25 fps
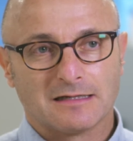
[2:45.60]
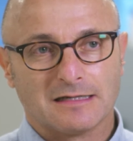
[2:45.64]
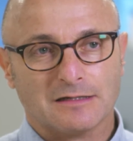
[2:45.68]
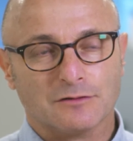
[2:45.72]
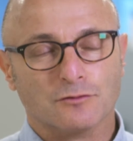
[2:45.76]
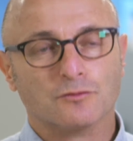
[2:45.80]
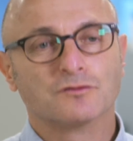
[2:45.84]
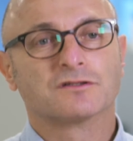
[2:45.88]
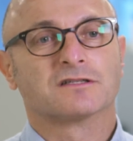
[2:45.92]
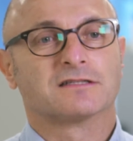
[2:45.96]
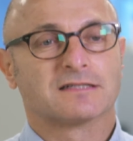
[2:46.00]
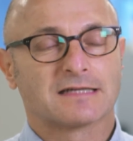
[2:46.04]
In
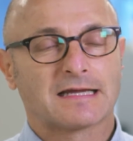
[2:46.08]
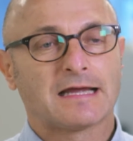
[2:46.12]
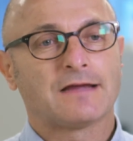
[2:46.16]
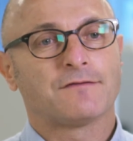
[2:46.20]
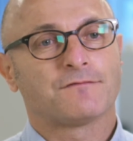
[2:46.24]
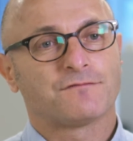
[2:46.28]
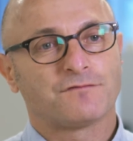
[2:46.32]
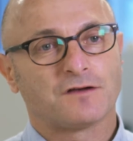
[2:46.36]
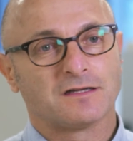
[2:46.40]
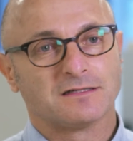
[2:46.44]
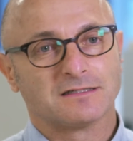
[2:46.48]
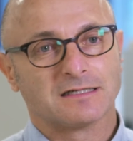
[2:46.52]
order to
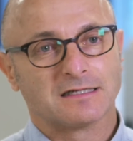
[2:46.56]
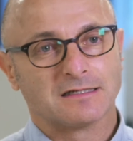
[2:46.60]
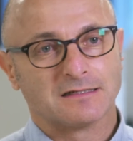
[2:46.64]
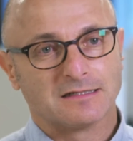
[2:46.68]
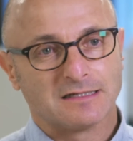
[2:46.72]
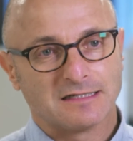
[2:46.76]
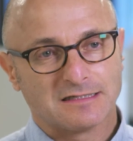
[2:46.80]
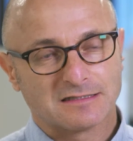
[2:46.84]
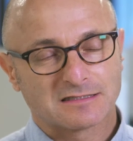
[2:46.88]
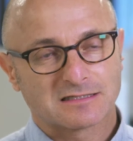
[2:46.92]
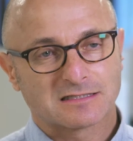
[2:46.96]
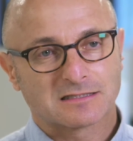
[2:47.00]
get funding,
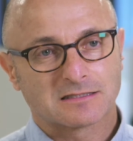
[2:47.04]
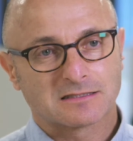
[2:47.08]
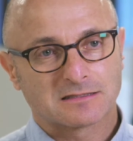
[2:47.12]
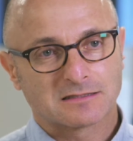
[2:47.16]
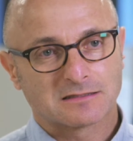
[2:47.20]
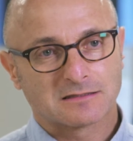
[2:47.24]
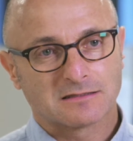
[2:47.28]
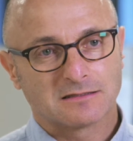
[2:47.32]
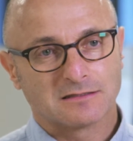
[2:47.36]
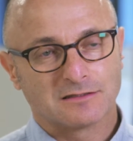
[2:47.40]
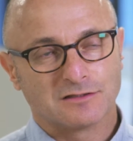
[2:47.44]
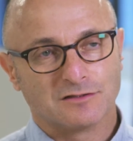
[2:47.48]

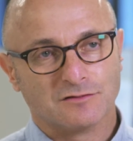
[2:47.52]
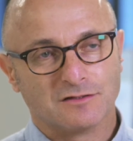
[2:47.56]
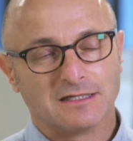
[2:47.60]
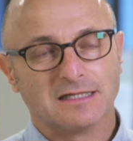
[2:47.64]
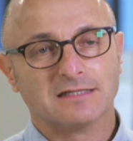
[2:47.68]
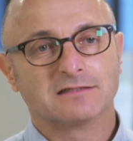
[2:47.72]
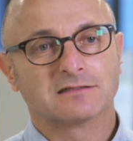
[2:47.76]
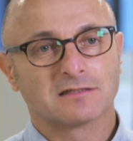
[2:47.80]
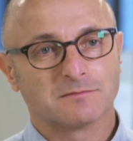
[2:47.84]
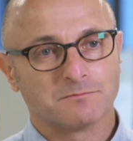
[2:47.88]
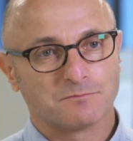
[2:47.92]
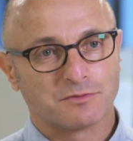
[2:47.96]
you
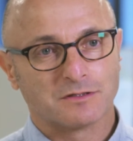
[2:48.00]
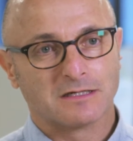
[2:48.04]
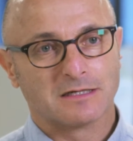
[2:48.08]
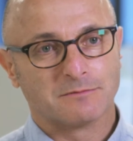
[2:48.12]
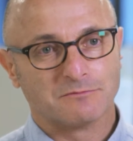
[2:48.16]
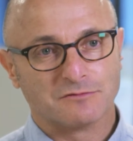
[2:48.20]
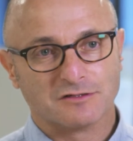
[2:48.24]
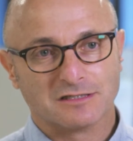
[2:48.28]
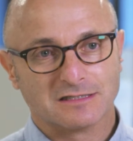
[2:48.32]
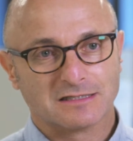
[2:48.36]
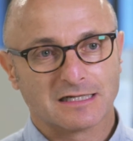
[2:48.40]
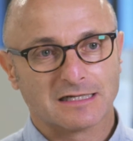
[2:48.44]
need some
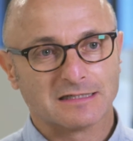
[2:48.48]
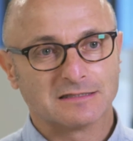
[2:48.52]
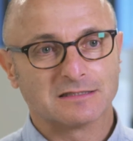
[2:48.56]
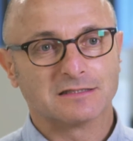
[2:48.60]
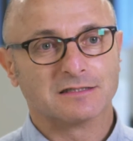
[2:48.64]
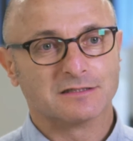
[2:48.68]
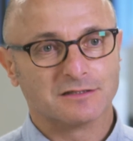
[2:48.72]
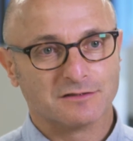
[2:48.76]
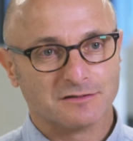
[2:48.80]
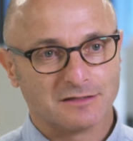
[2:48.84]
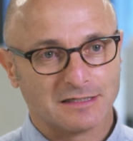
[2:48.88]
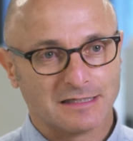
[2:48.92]
preliminary
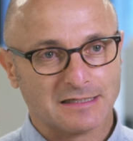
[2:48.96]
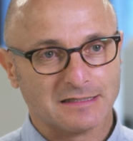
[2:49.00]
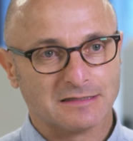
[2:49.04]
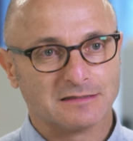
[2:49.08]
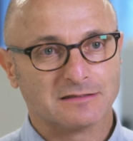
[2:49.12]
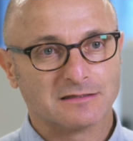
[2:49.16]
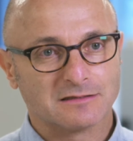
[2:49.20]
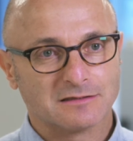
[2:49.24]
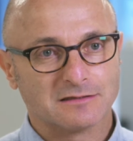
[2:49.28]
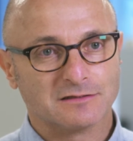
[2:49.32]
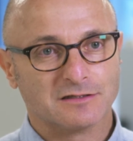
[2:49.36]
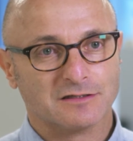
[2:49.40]
data. You
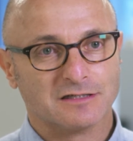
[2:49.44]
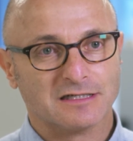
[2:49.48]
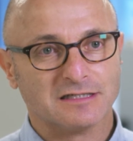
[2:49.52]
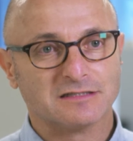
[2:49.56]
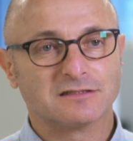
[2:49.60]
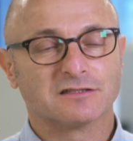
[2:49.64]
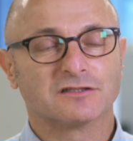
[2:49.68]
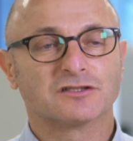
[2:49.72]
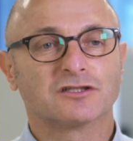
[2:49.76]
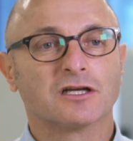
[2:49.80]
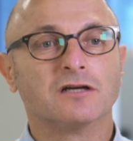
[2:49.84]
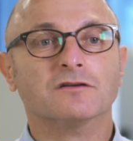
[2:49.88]

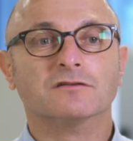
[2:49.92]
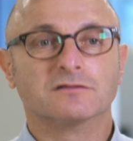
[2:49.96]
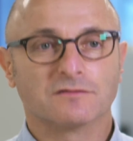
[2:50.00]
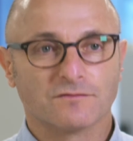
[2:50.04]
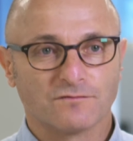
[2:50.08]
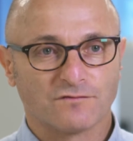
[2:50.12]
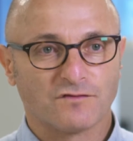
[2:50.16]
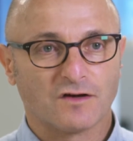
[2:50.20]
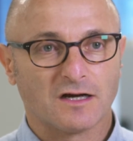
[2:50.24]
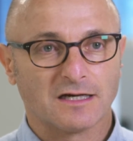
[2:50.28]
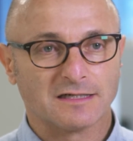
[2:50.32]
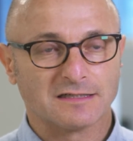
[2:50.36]
need to show
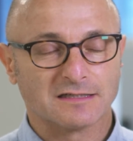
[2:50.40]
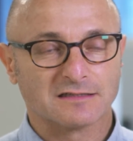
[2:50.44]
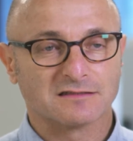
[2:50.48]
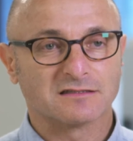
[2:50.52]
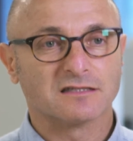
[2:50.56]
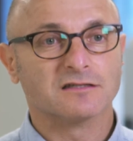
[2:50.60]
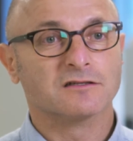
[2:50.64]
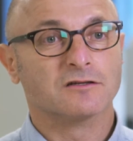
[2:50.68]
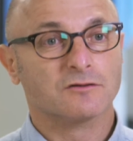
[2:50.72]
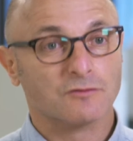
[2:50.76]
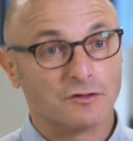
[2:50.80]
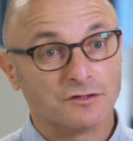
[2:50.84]
some findings
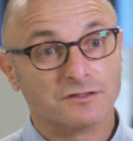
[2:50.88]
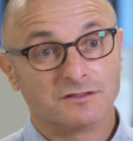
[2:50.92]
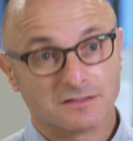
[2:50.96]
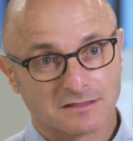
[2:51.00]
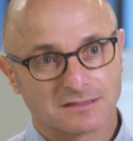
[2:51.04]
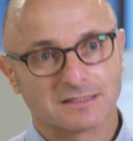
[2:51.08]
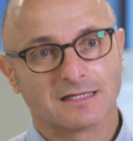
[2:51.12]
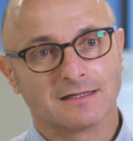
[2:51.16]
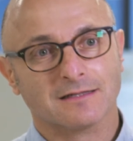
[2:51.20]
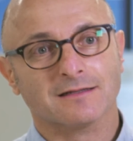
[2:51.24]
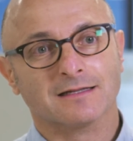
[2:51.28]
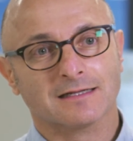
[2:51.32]
that you're
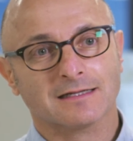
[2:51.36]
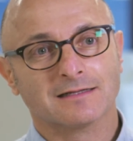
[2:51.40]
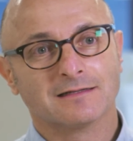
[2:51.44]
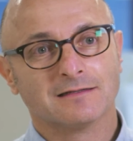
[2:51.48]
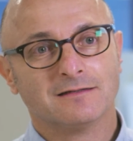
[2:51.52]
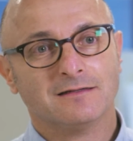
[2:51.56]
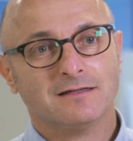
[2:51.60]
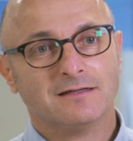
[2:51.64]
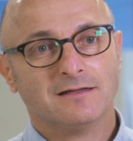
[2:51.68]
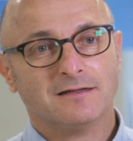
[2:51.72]
onto something.